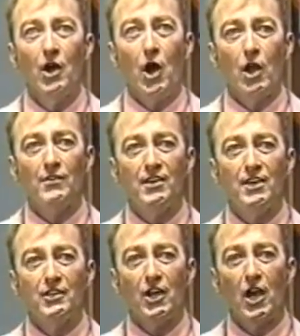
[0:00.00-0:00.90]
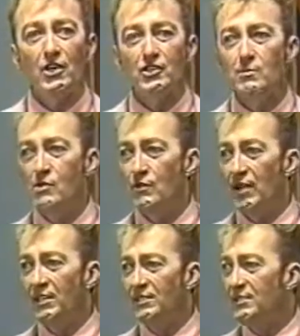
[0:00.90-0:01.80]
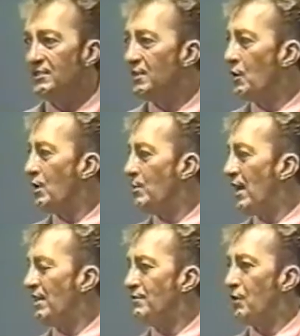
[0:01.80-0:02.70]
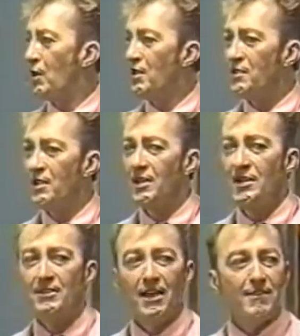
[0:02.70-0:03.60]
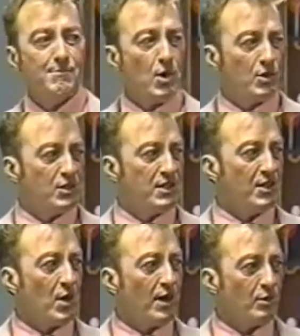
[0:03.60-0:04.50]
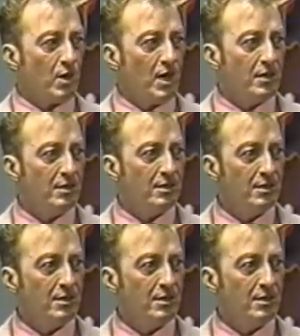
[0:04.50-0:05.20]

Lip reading: All of the other cars are moving. They're going back and forth. They have motors. They know how to run.